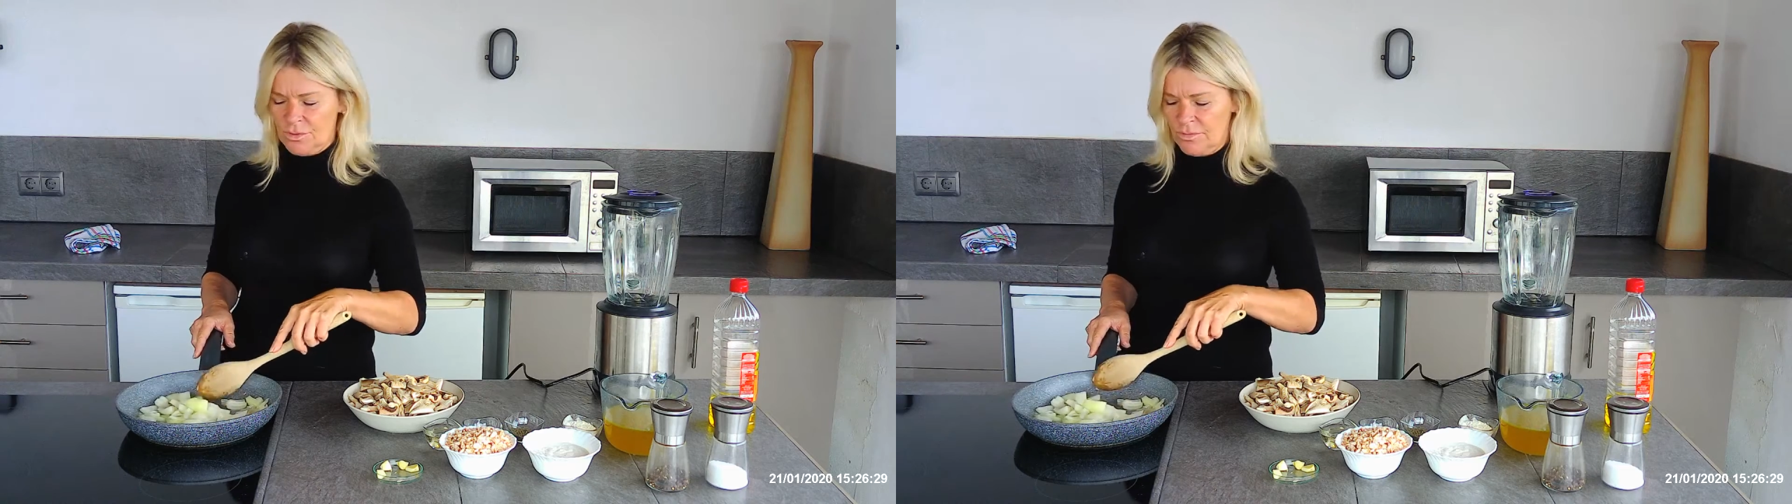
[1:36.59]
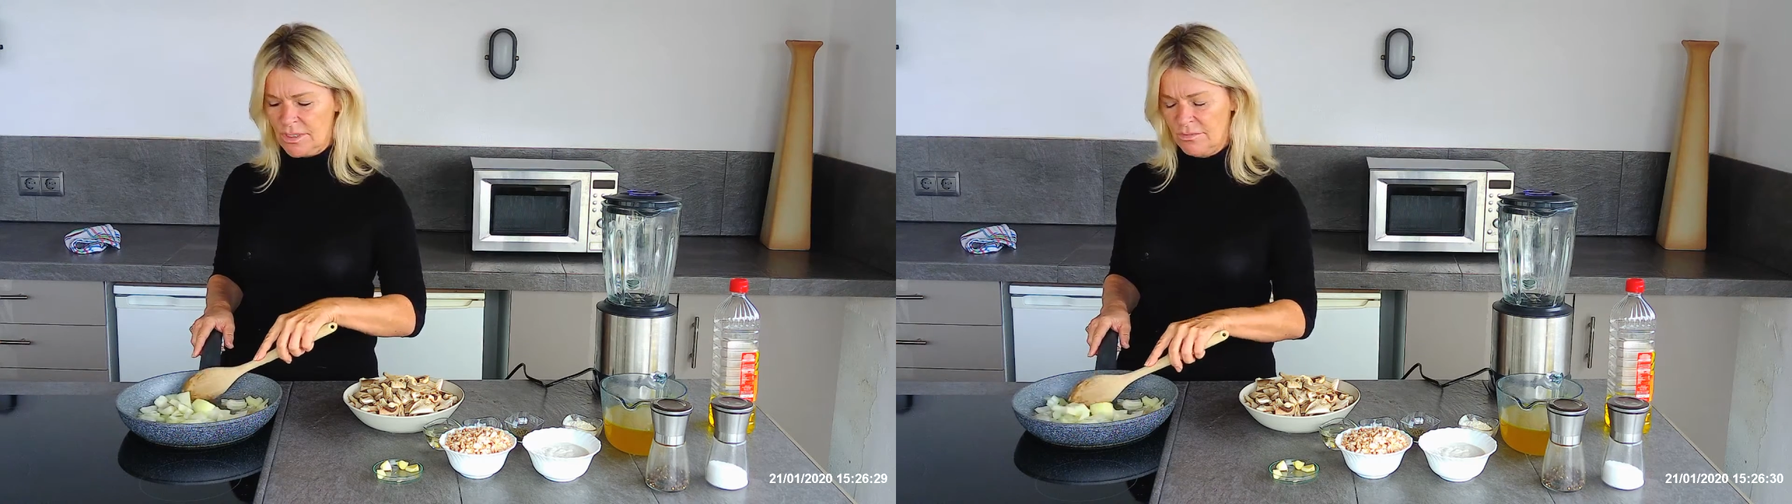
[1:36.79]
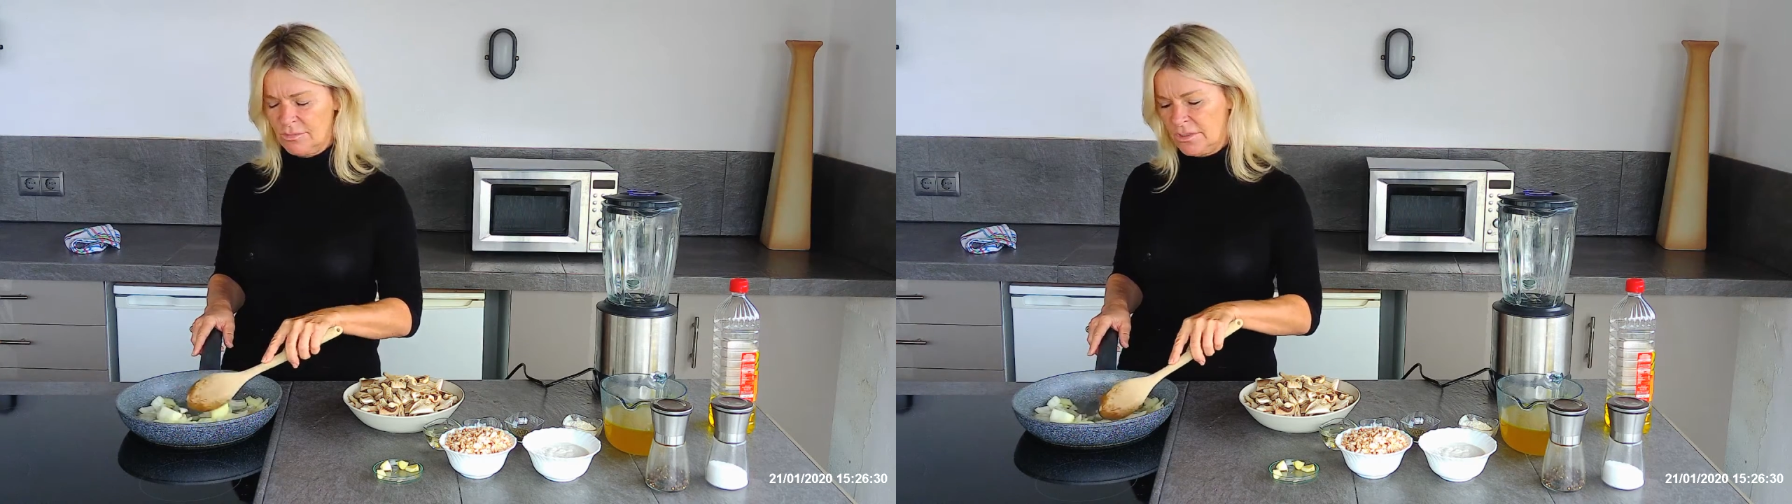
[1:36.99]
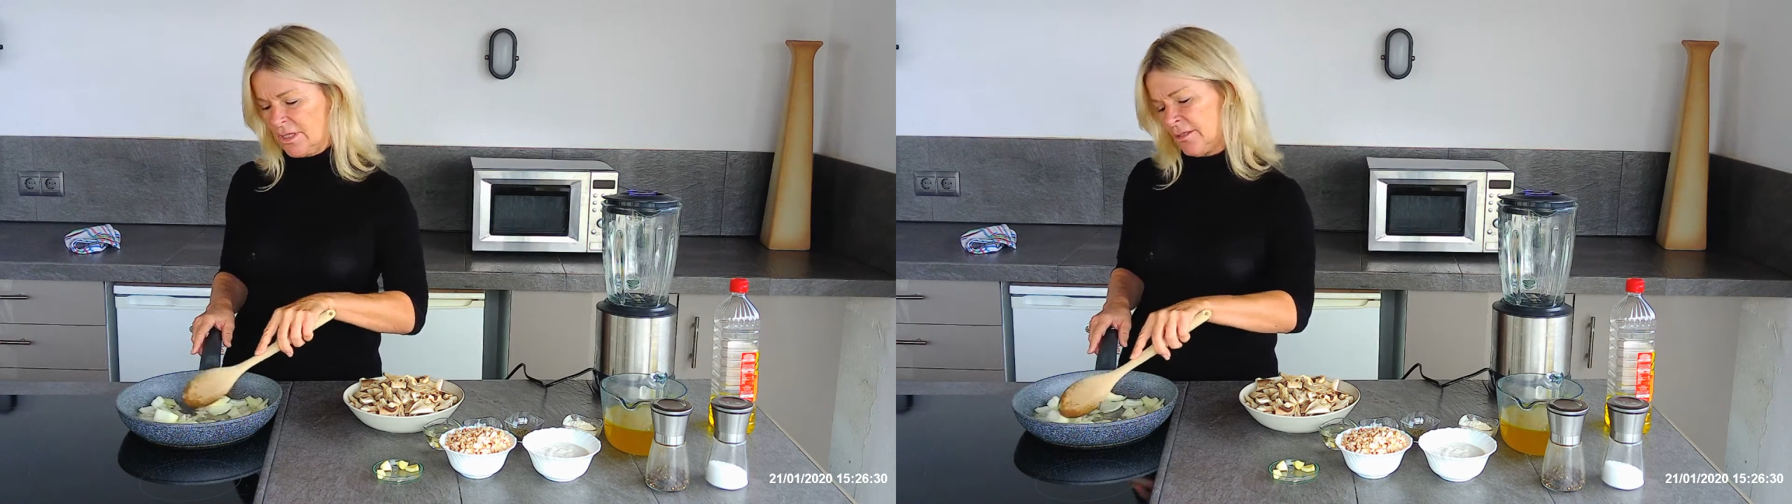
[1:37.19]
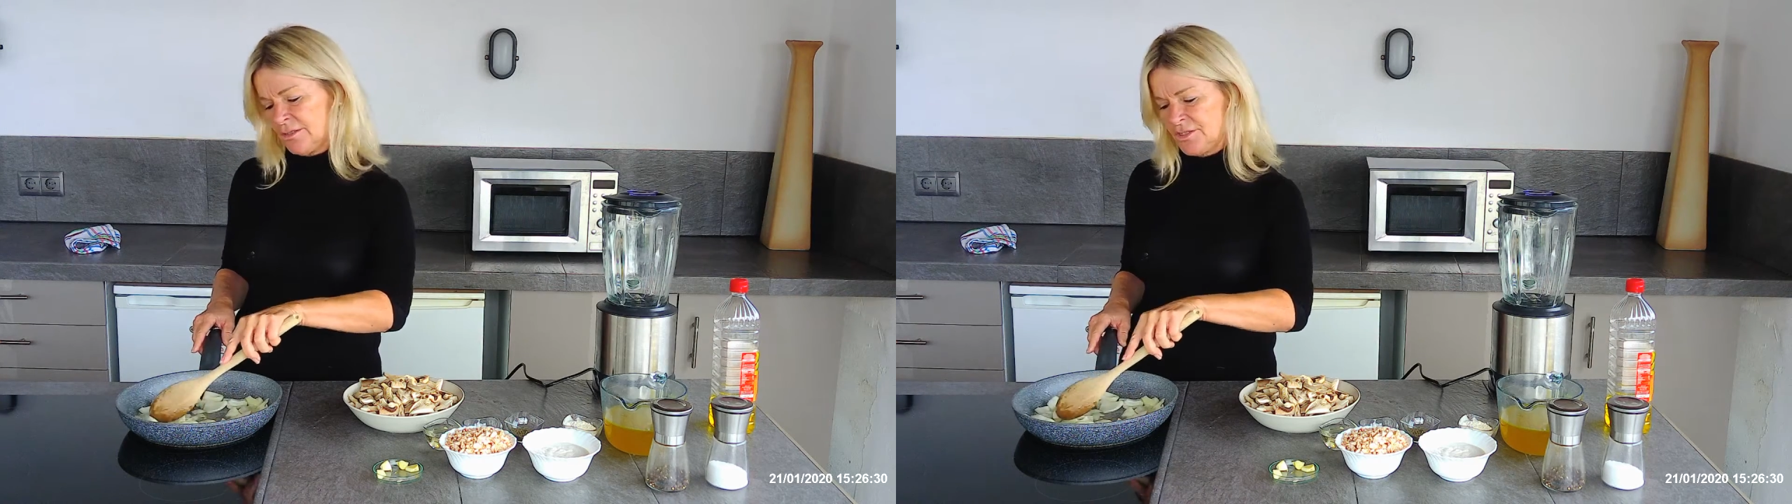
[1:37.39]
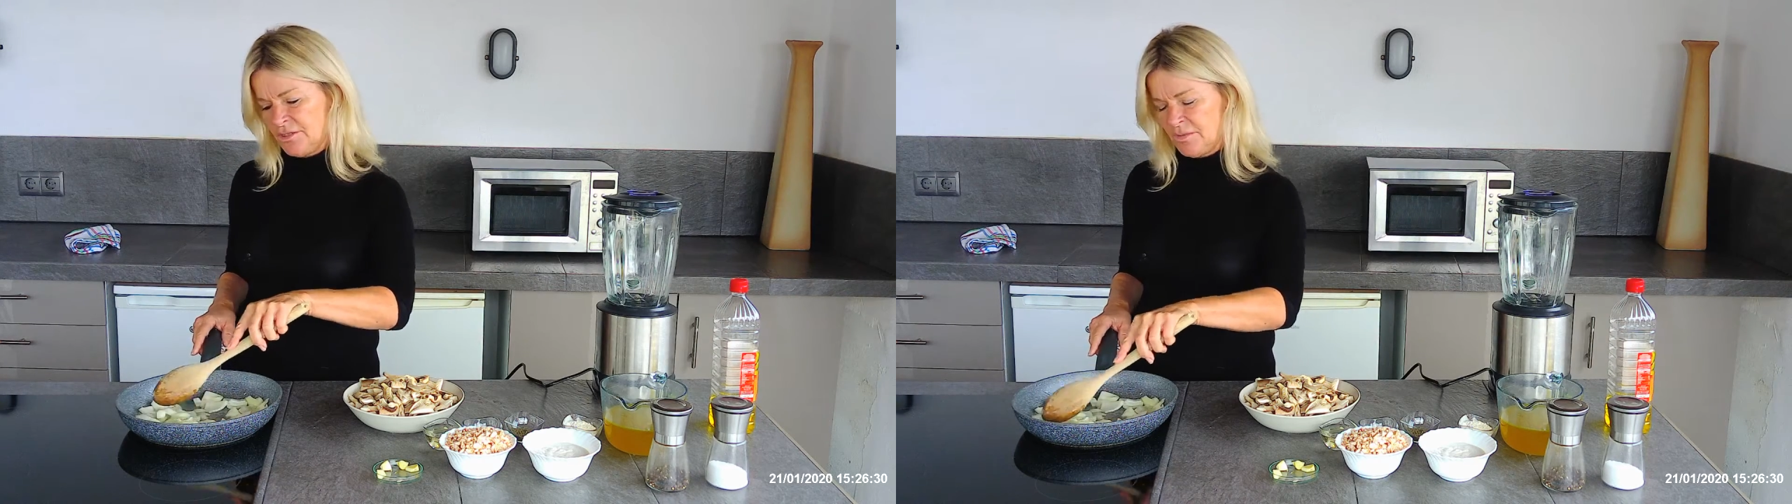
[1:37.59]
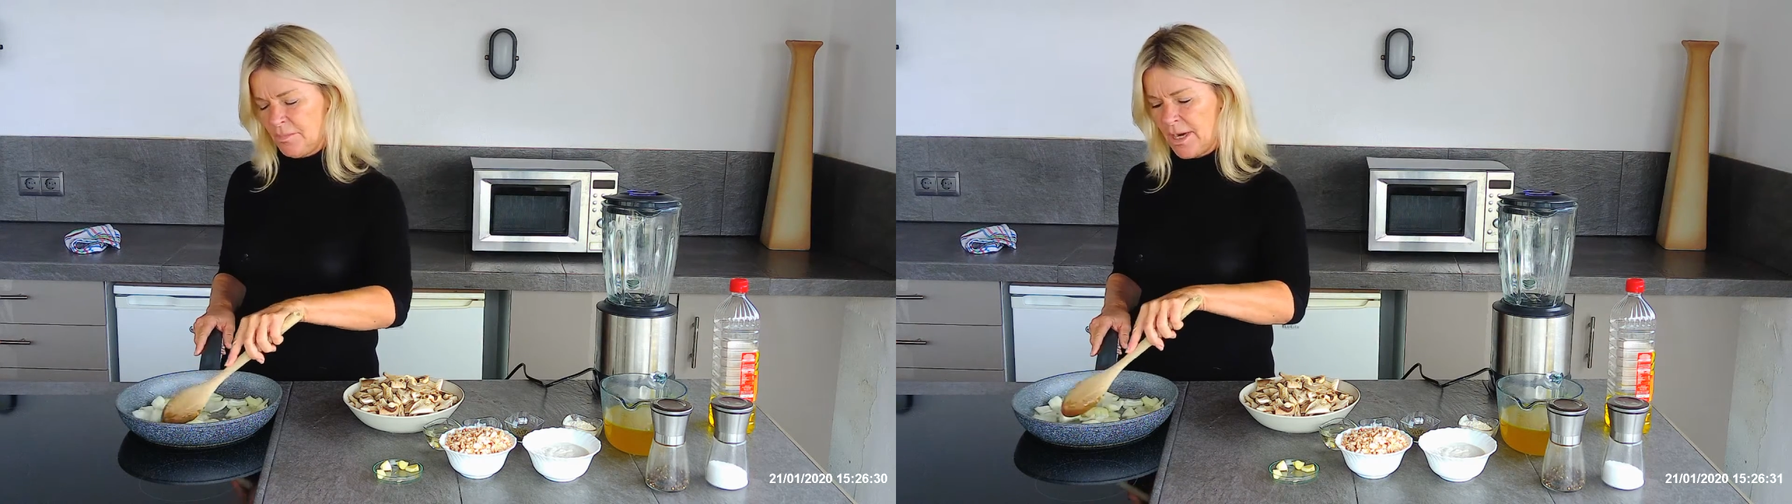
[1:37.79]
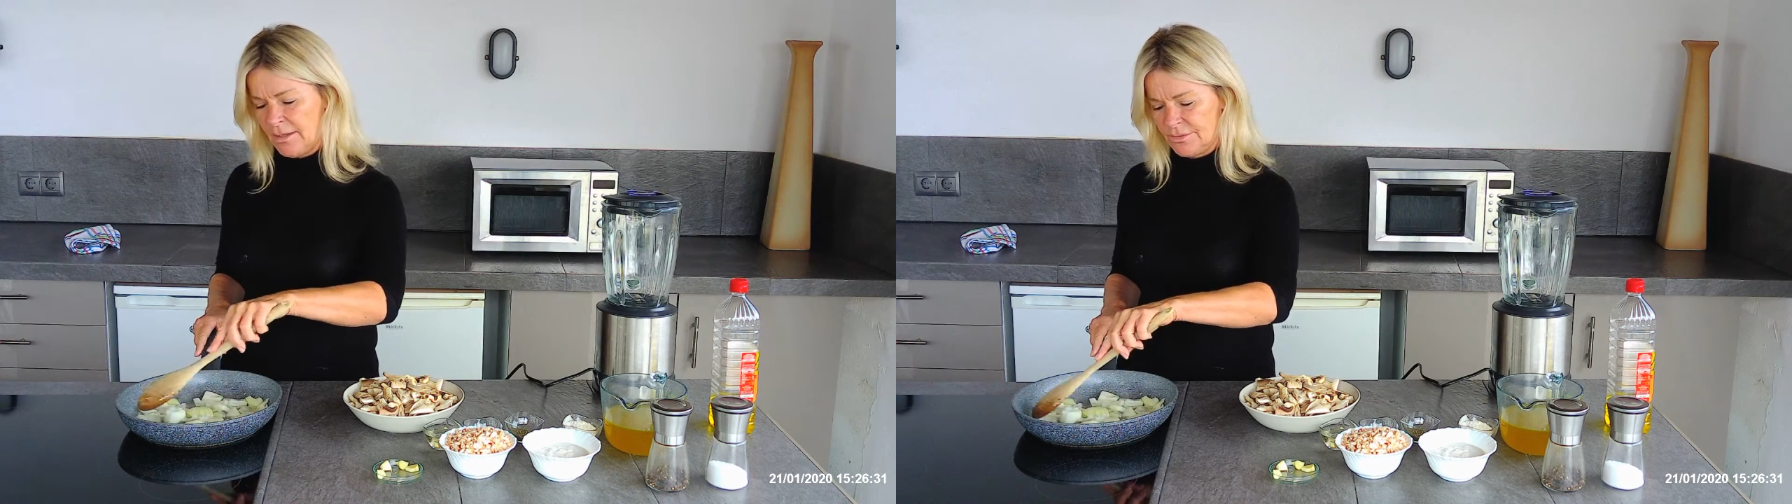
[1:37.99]
We don't want the onions to be
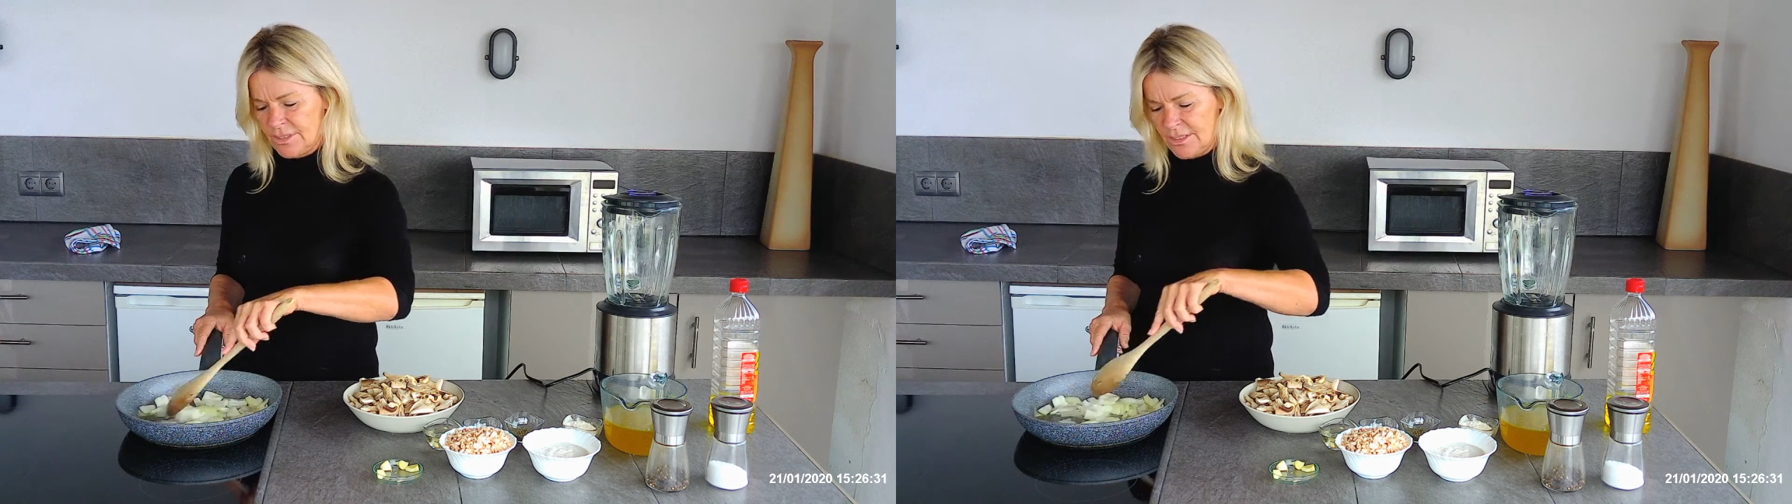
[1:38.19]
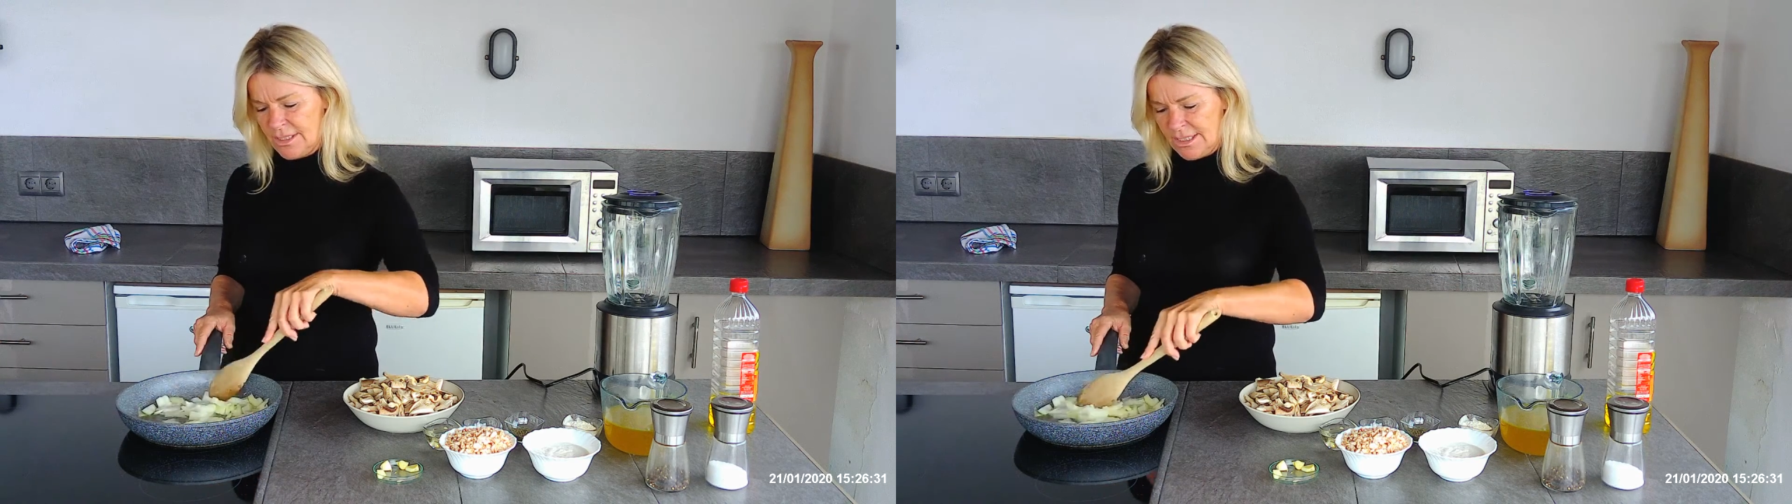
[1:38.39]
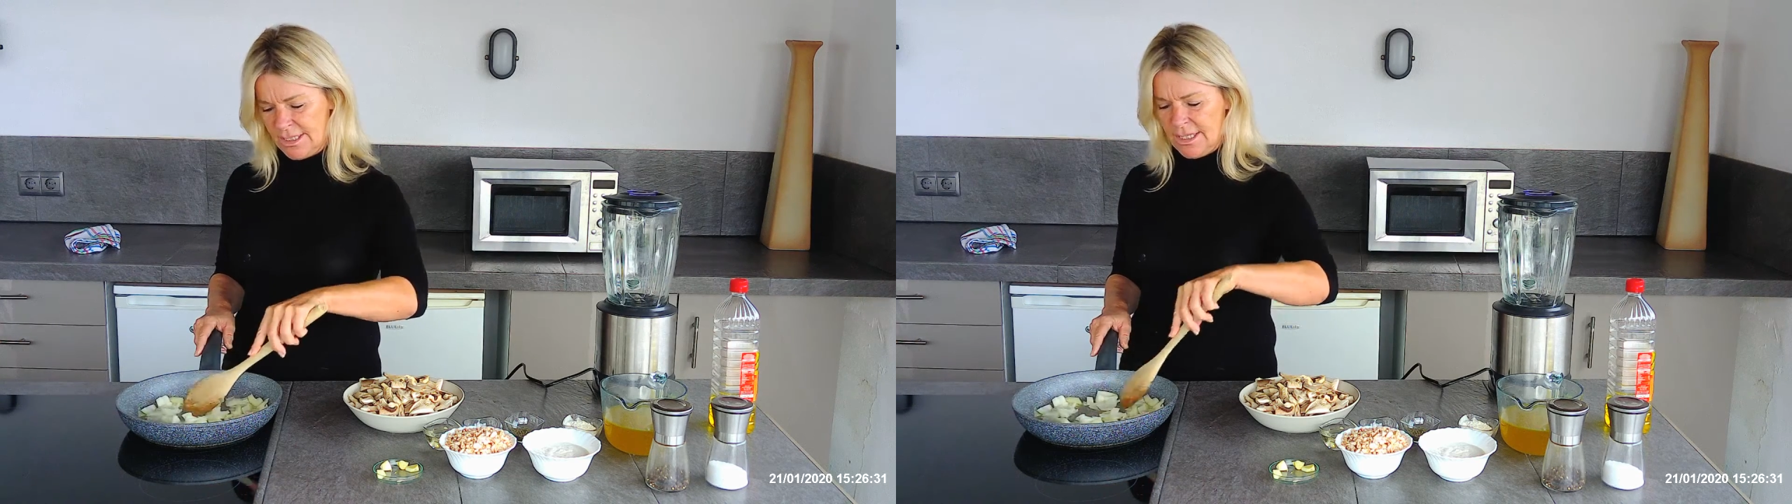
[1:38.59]
browned.